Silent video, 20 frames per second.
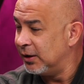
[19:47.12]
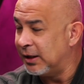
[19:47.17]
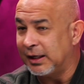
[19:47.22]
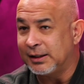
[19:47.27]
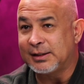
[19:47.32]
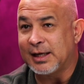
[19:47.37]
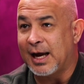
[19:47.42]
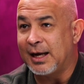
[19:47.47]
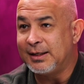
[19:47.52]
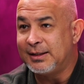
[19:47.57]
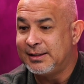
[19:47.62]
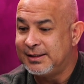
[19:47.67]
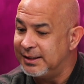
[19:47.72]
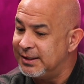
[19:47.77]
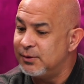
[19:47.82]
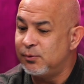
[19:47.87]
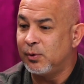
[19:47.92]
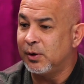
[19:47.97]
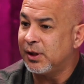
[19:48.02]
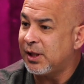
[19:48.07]
I
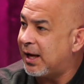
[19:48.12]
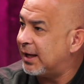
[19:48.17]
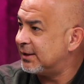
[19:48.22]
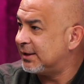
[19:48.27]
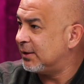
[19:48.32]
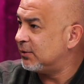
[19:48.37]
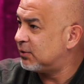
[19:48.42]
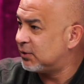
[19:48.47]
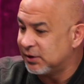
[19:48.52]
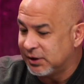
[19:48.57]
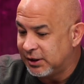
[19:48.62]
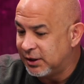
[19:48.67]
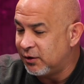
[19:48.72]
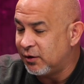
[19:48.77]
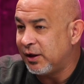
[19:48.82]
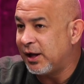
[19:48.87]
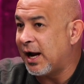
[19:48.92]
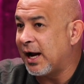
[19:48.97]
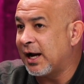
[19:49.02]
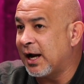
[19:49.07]
didn't realize that was
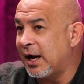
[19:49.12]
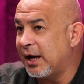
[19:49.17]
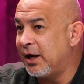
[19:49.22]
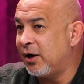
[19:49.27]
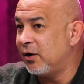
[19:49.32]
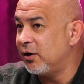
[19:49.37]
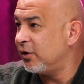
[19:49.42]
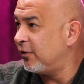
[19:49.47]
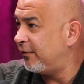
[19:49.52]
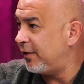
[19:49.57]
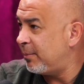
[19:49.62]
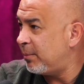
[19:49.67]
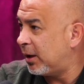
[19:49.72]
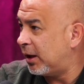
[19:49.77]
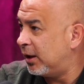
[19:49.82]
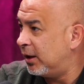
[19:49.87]
literally I got here in November.